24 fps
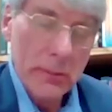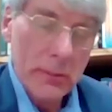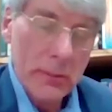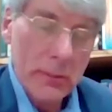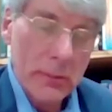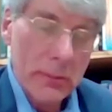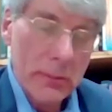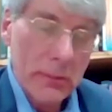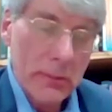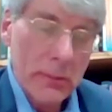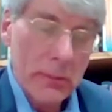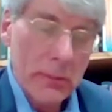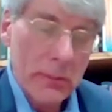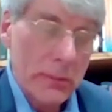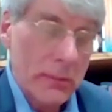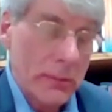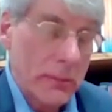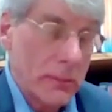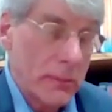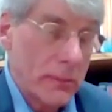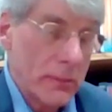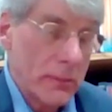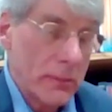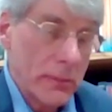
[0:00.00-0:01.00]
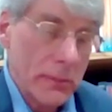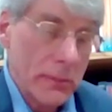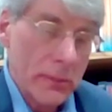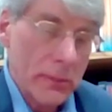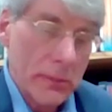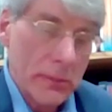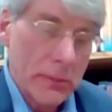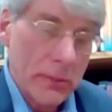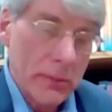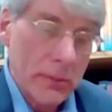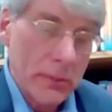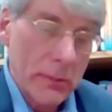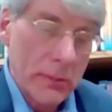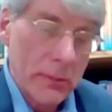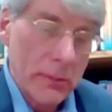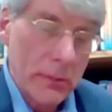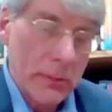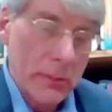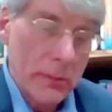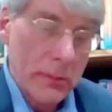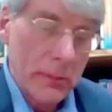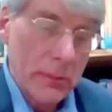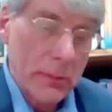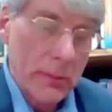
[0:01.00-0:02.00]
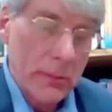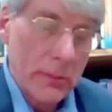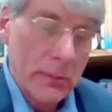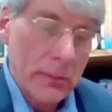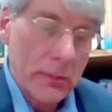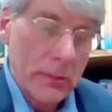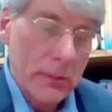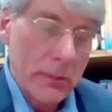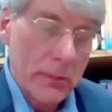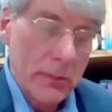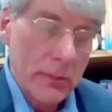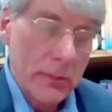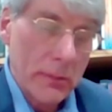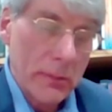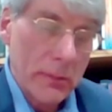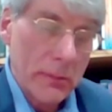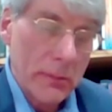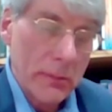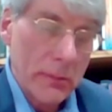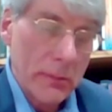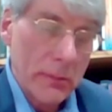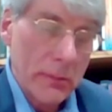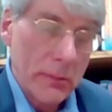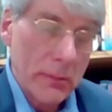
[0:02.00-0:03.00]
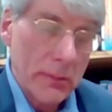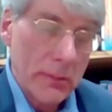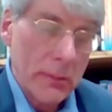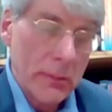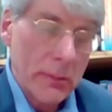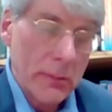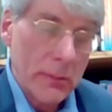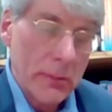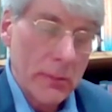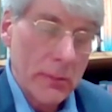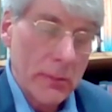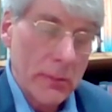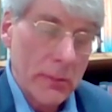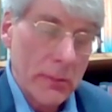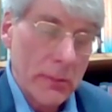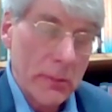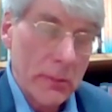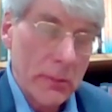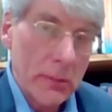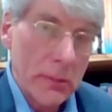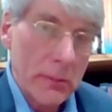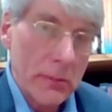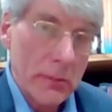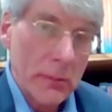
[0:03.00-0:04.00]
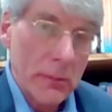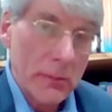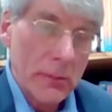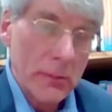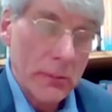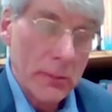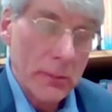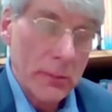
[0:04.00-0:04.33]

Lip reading: No words are spoken by the person on screen.